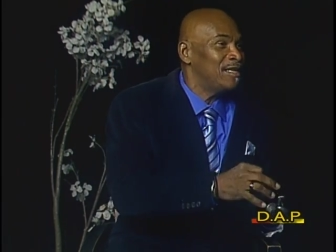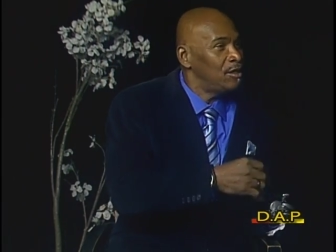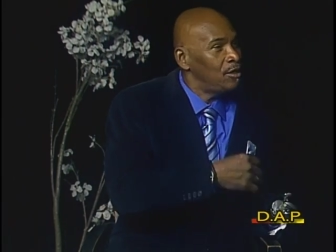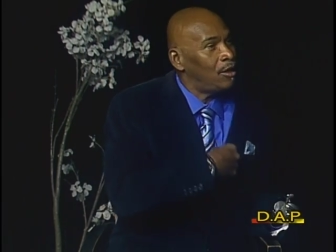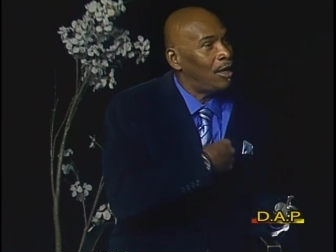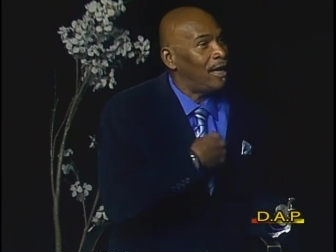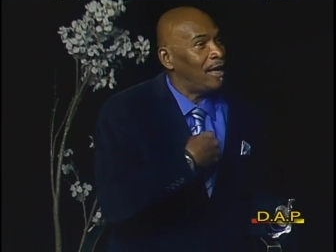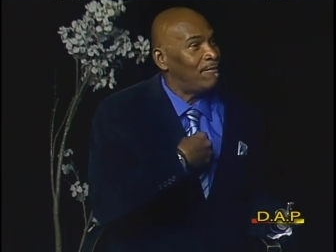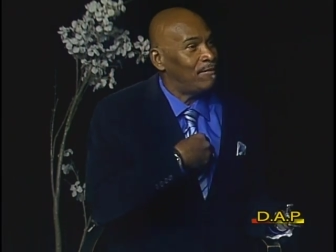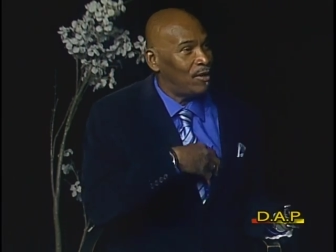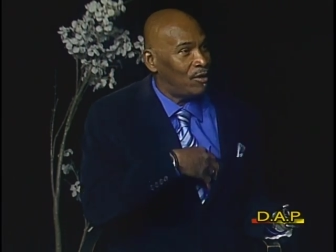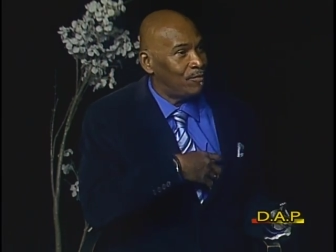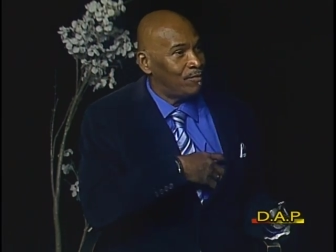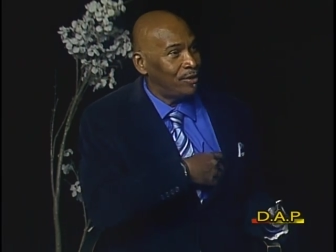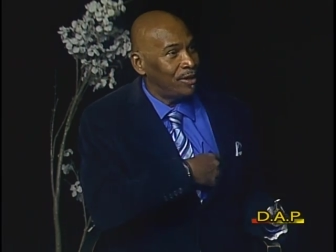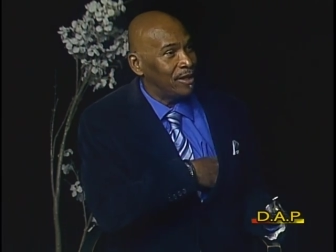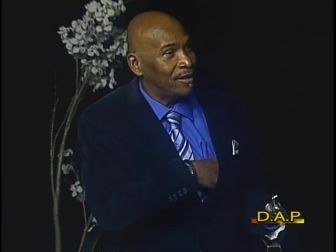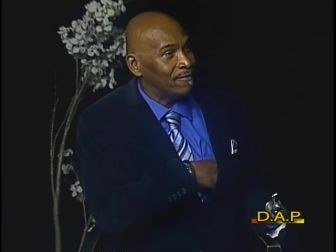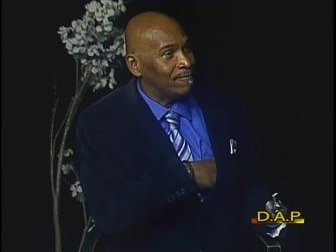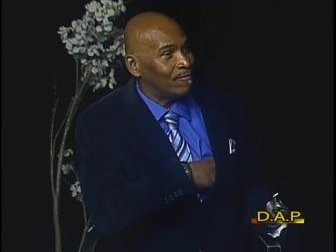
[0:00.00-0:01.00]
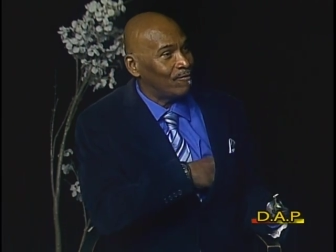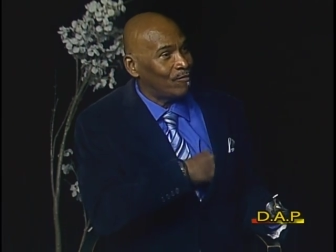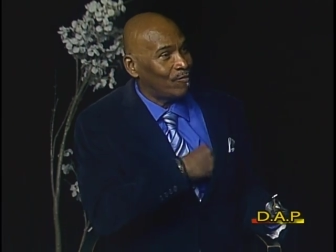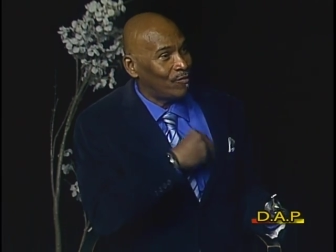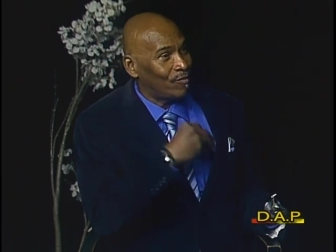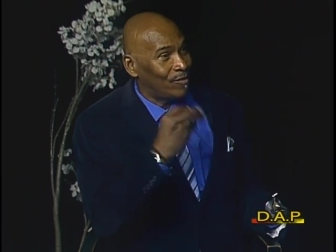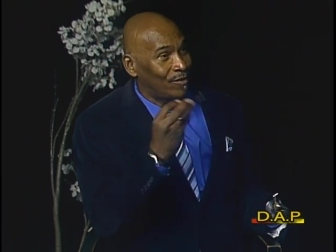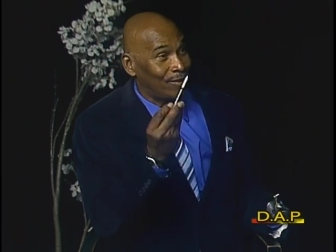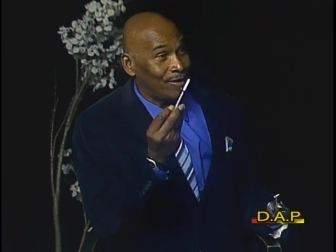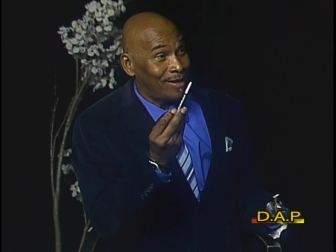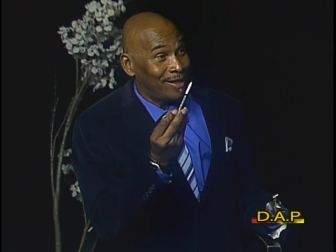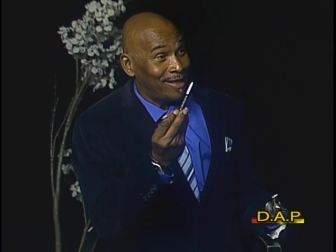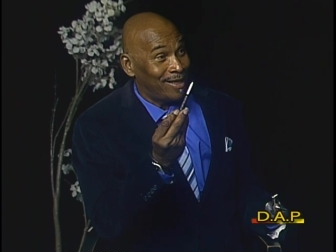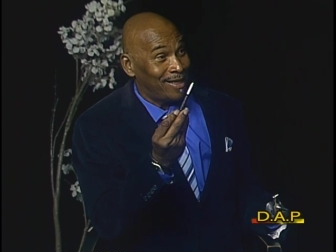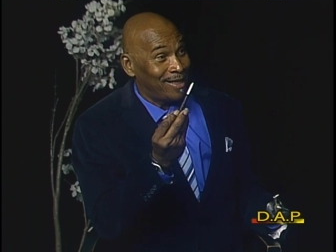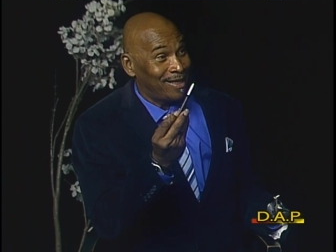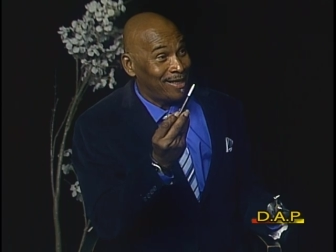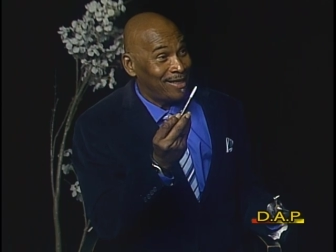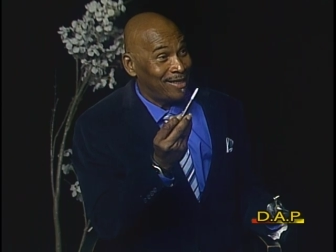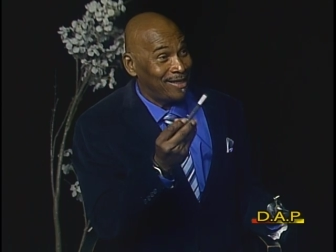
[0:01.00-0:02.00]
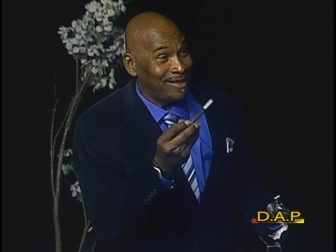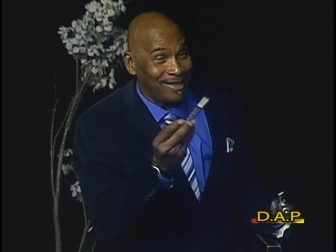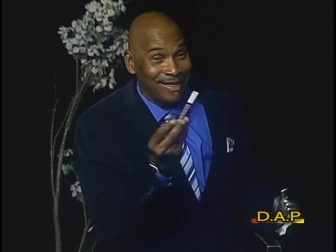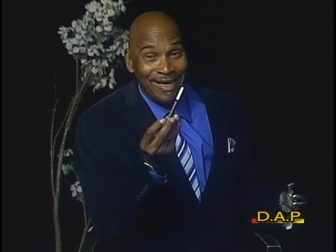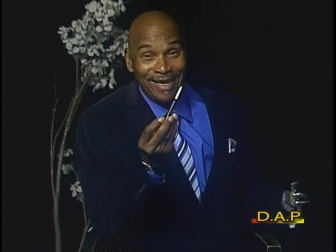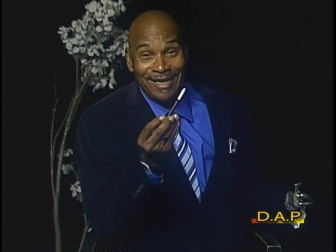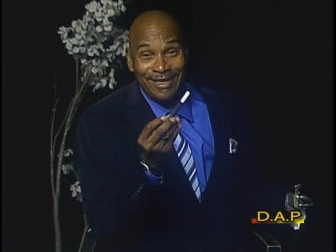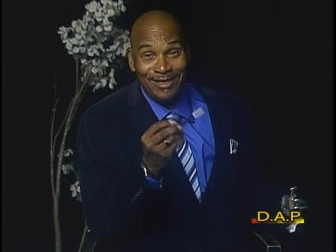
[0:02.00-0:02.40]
You know, I have my own pen. I have my own pen. Yeah,